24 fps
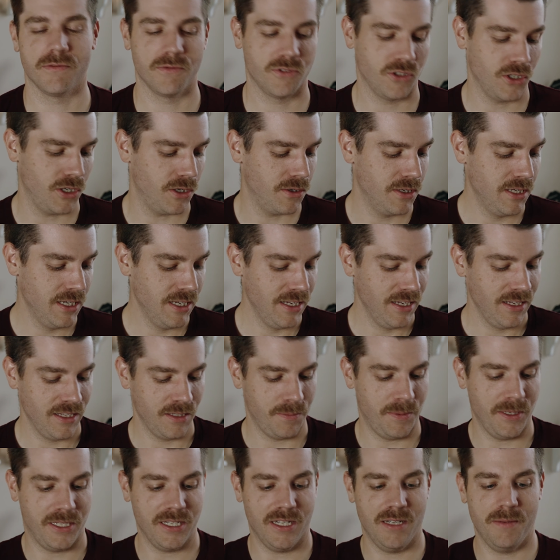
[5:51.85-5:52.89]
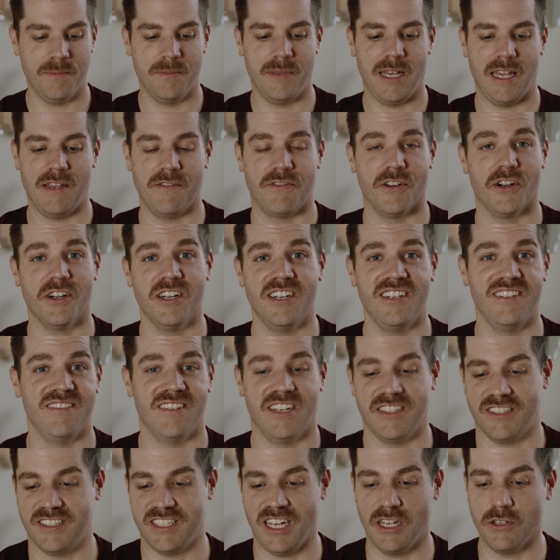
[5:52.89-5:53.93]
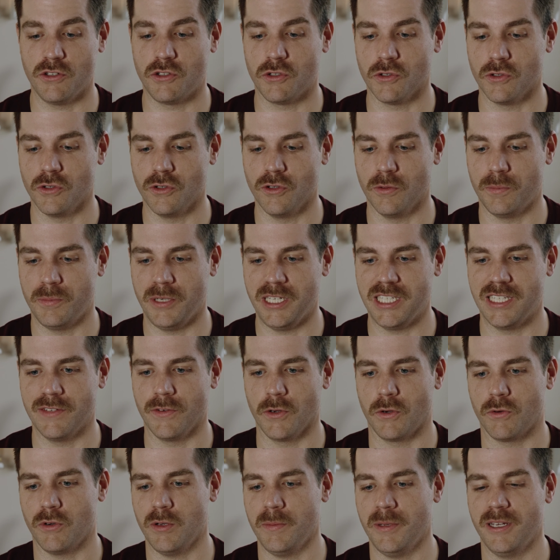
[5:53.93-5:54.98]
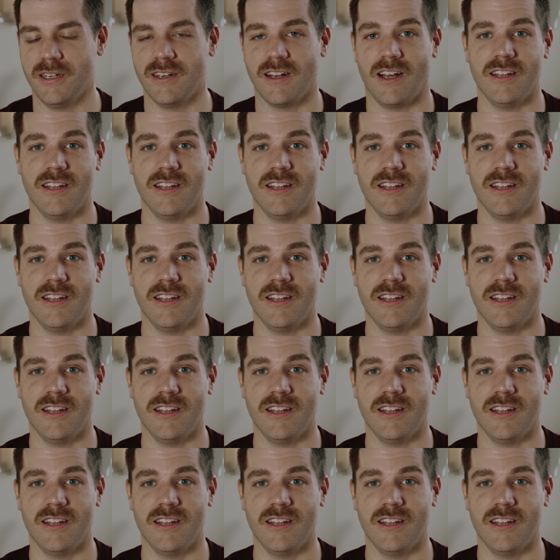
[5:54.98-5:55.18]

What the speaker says: So it's become a very essential piece of equipment.